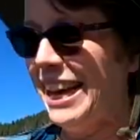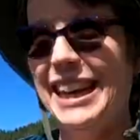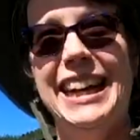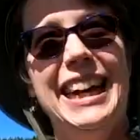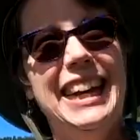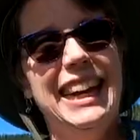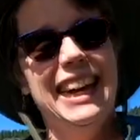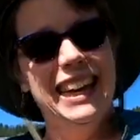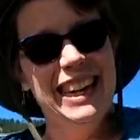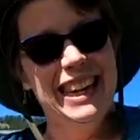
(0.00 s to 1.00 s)
In
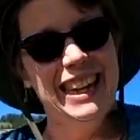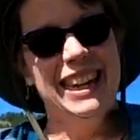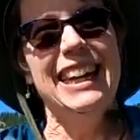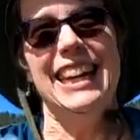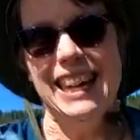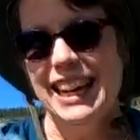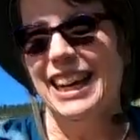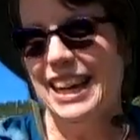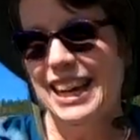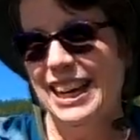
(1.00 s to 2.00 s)
Montana. and we're,
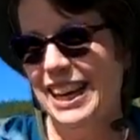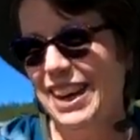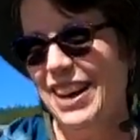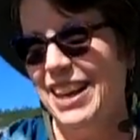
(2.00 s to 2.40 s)
which one are we doing